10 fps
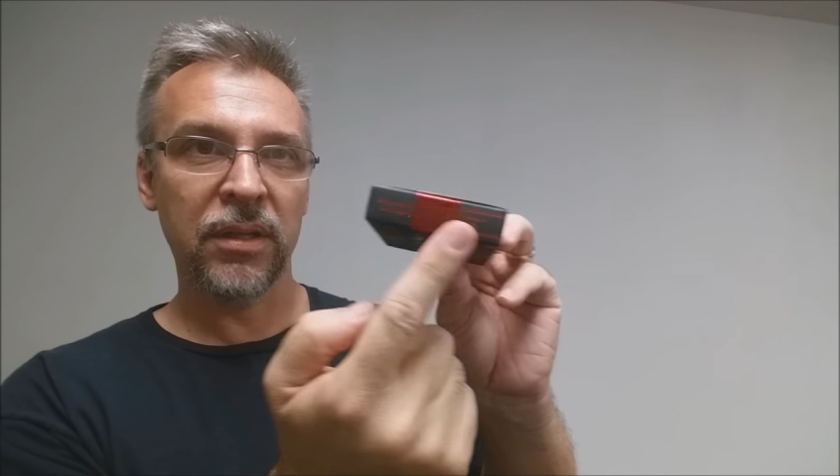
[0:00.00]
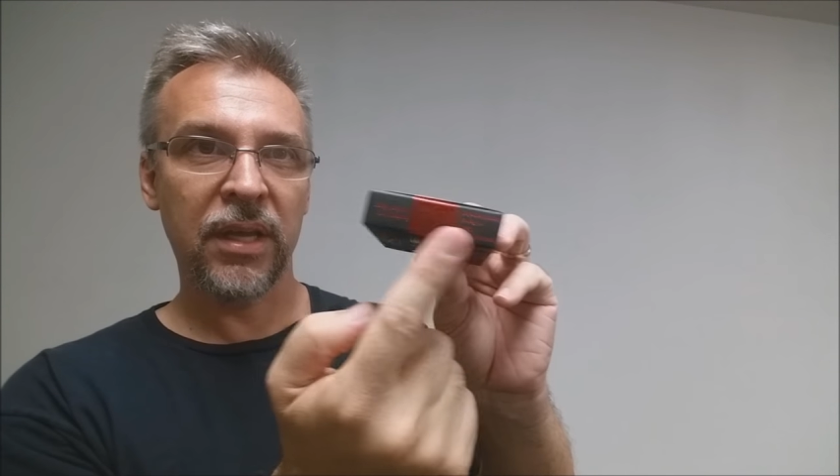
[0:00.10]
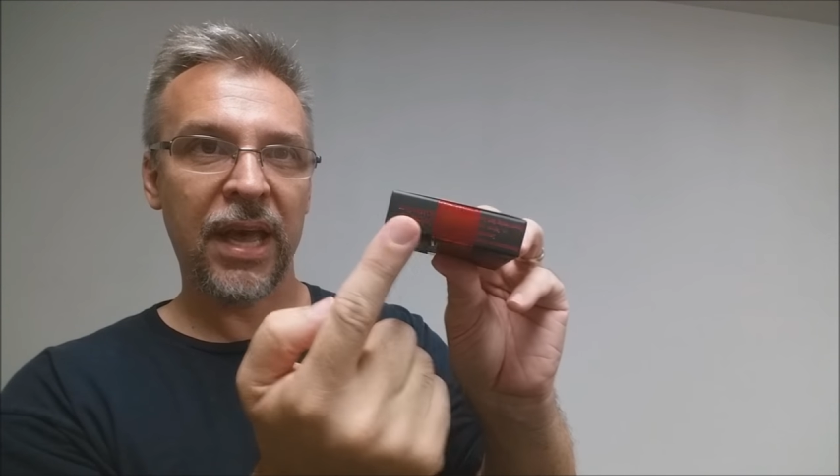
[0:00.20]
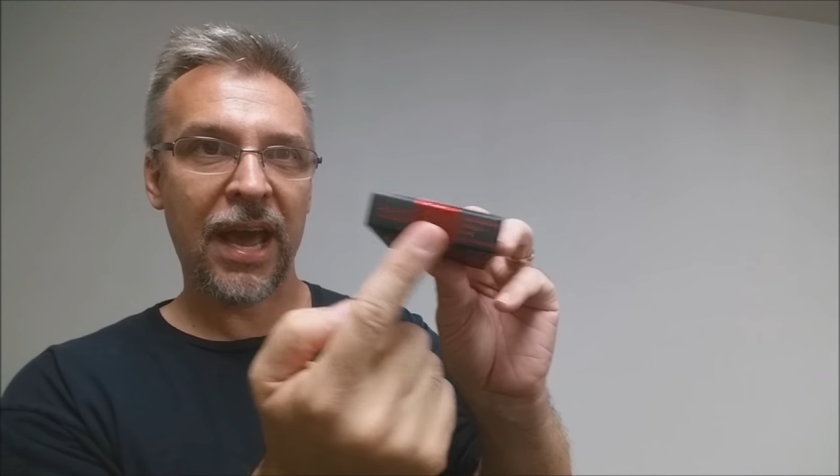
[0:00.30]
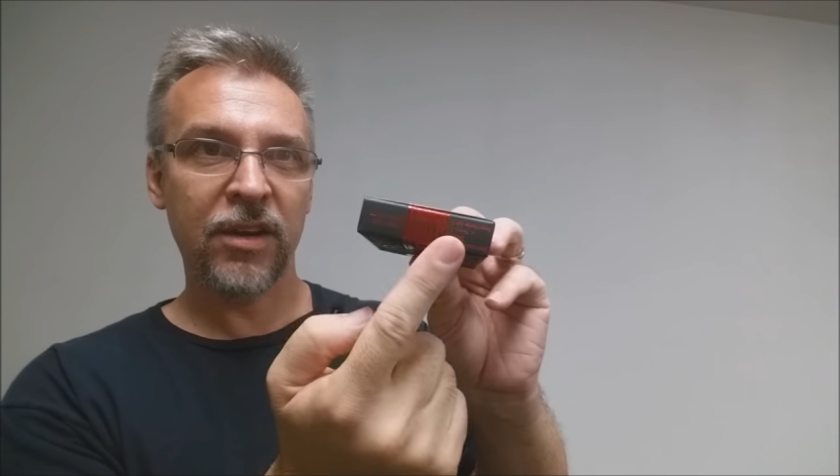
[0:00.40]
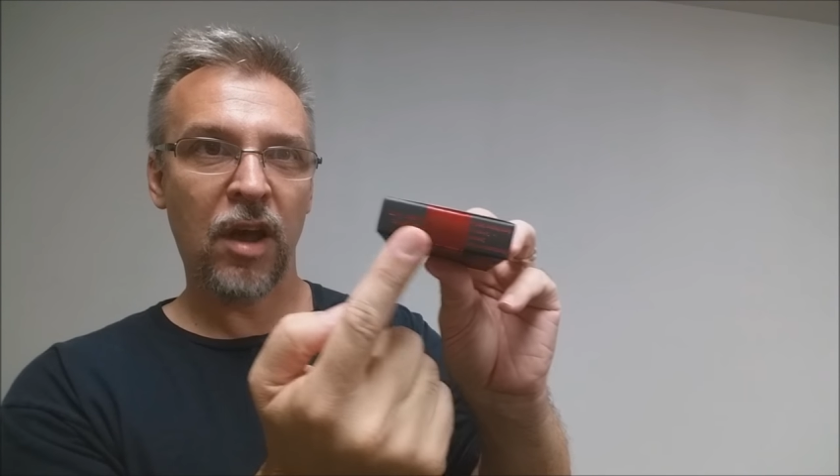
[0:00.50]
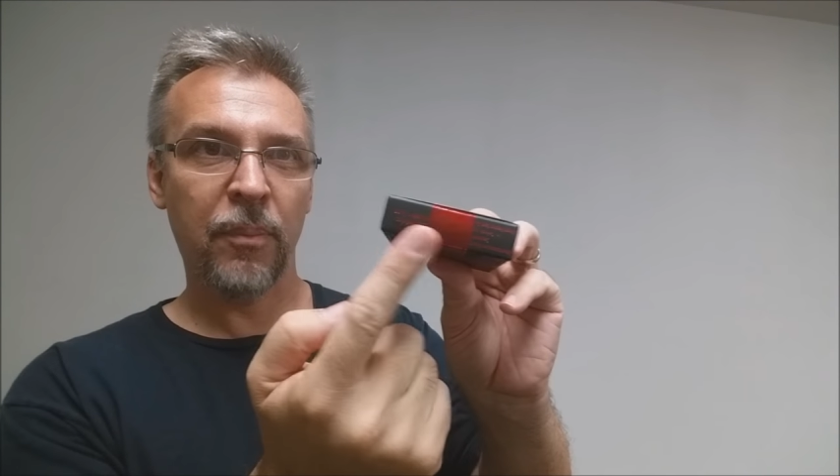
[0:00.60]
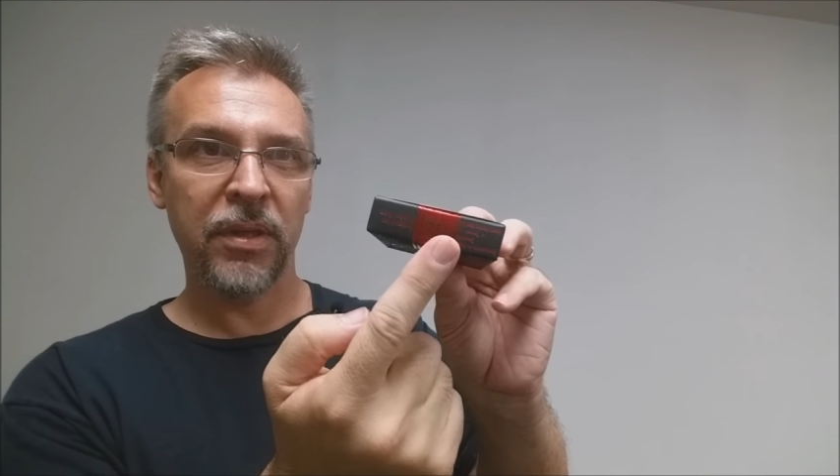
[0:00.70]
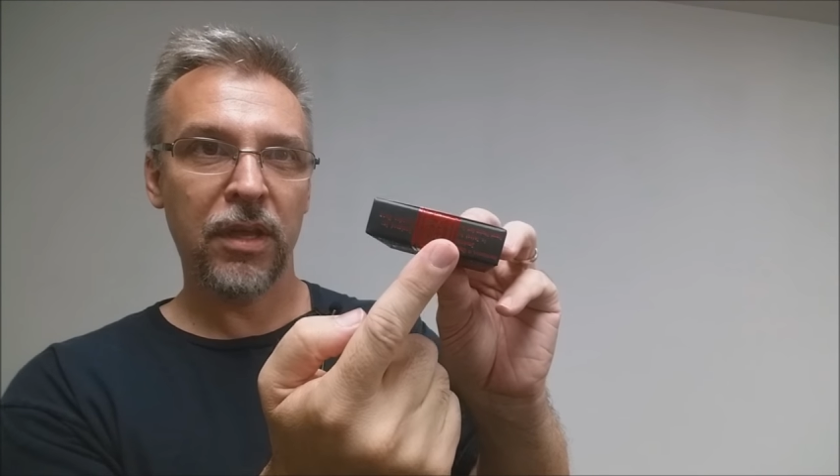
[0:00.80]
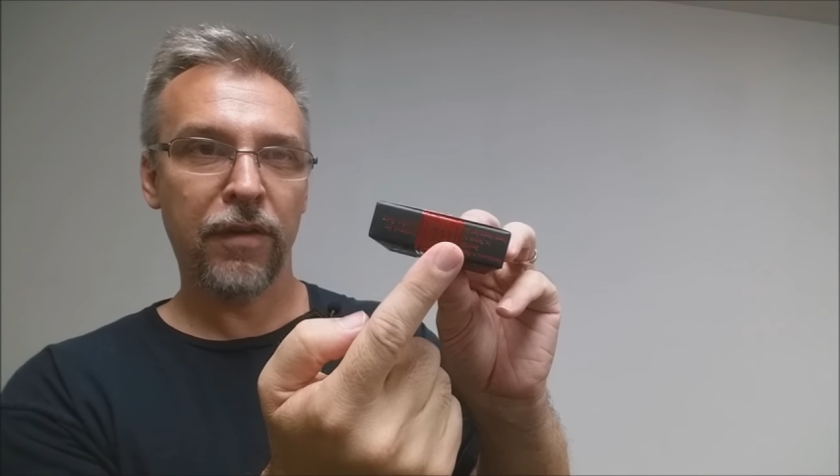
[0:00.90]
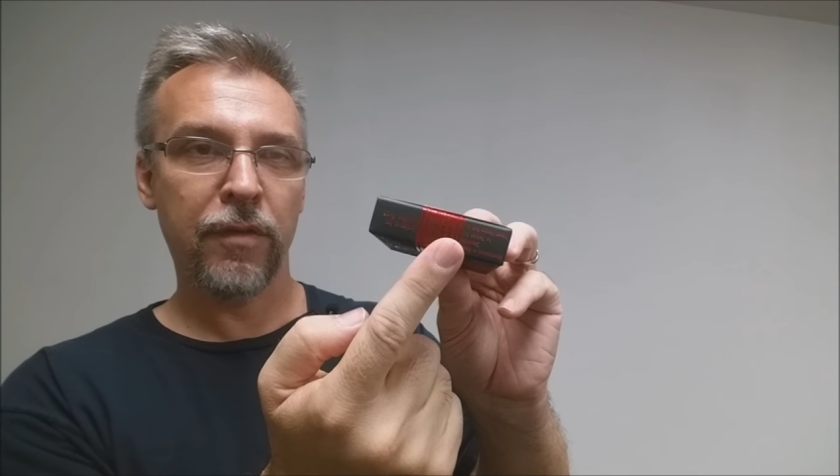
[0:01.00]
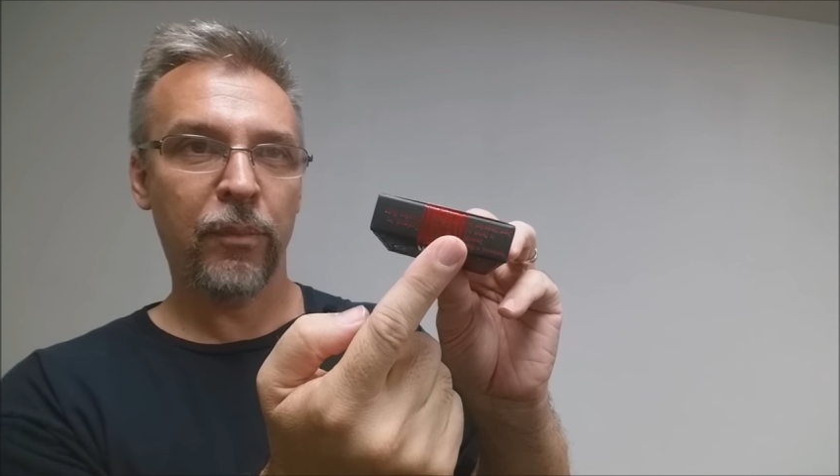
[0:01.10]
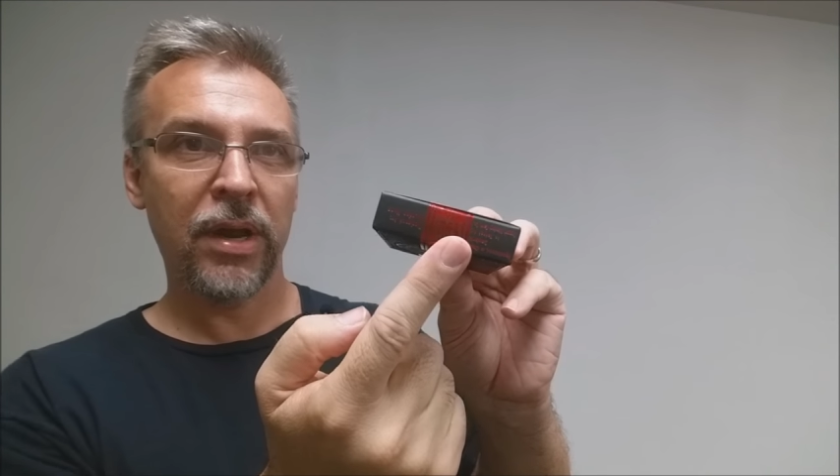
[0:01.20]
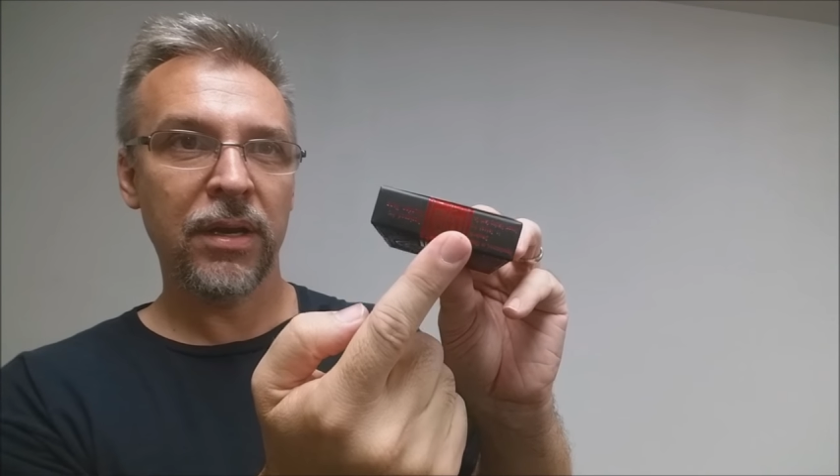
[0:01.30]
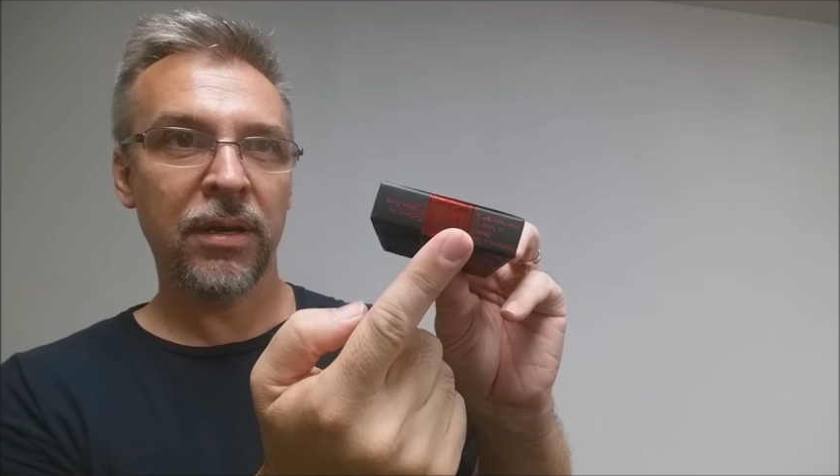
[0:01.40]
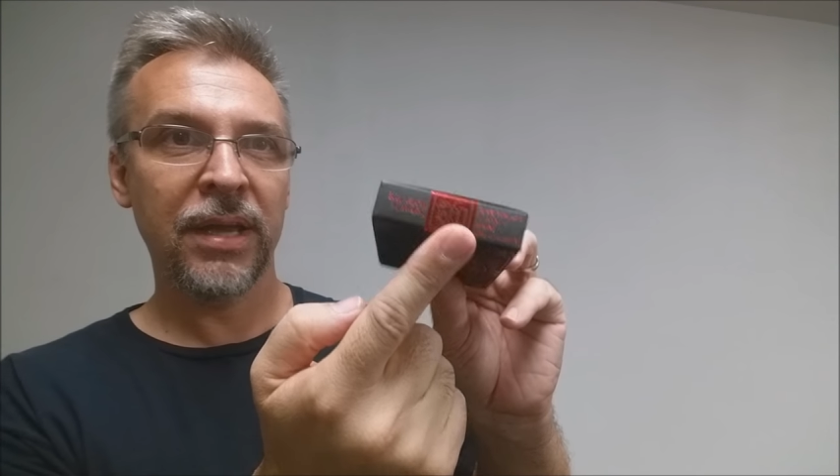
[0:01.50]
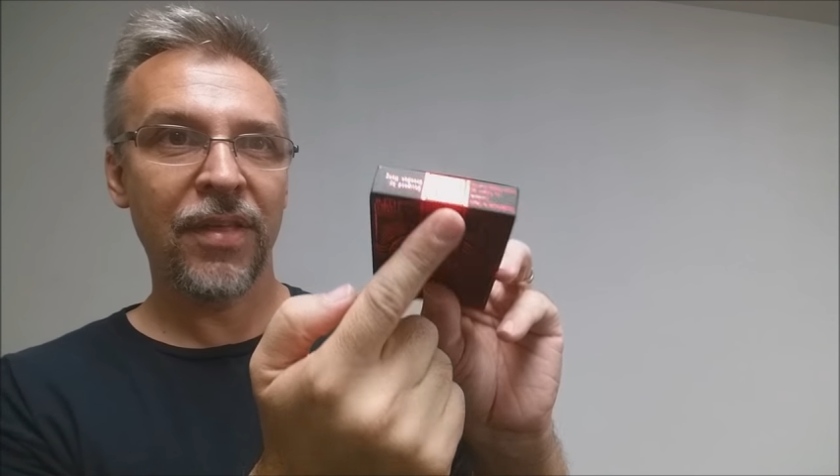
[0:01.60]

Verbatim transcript: the ad copy there for Brendan,